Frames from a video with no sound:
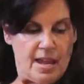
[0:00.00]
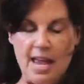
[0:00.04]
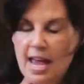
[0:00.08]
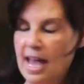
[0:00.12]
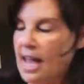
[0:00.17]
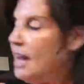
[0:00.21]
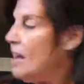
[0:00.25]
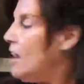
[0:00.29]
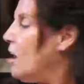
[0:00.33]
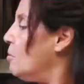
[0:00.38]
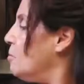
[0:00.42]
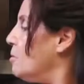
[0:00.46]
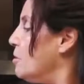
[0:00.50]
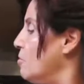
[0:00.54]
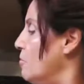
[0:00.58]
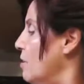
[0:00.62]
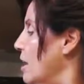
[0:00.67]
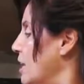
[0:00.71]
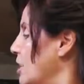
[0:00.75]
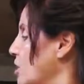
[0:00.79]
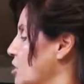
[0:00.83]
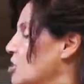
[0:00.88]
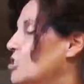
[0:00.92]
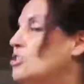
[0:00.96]
and I'll be
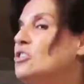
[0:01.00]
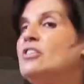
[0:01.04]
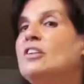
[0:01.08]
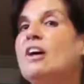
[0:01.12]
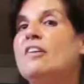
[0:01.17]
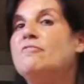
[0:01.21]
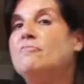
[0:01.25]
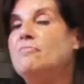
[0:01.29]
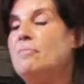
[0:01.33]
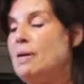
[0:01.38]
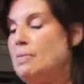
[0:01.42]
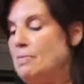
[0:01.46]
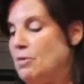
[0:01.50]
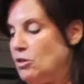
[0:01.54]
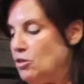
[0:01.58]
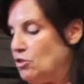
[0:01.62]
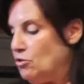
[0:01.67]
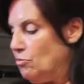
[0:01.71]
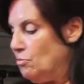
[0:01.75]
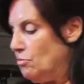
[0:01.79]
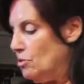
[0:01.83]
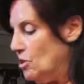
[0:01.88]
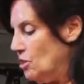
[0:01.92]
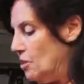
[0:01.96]
ready to stuff my
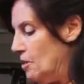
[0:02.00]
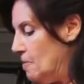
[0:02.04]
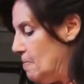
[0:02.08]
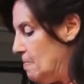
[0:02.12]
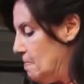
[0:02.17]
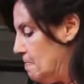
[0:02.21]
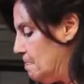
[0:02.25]
mushrooms.